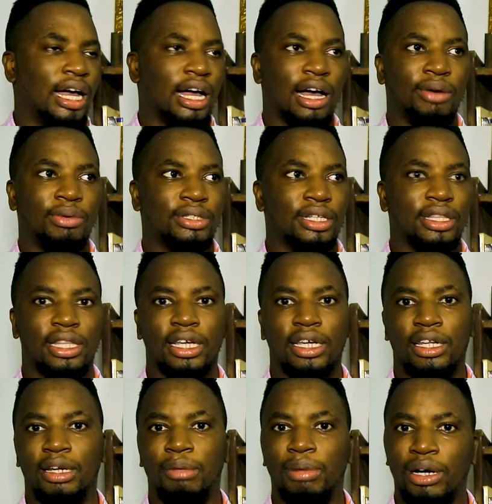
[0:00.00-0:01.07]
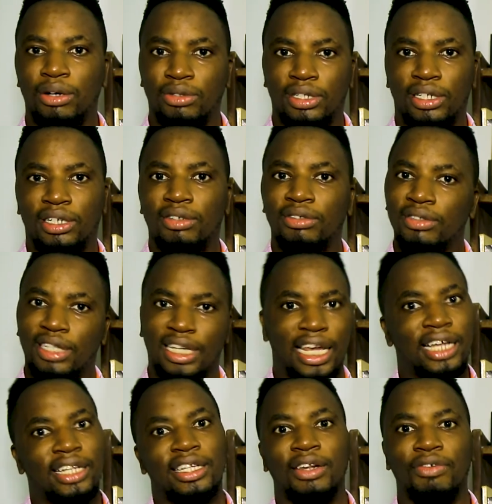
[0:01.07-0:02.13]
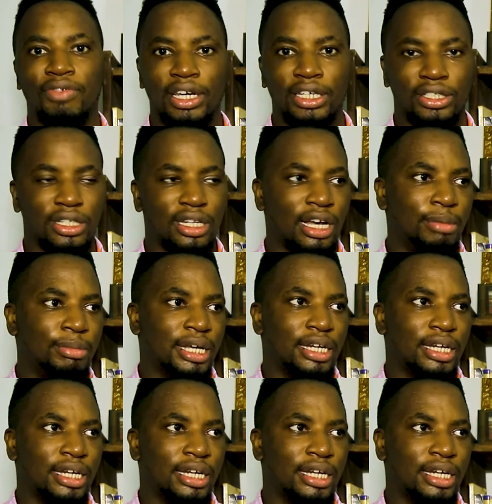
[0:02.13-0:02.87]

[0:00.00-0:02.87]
I wasn't thinking about, an alien invasion coming.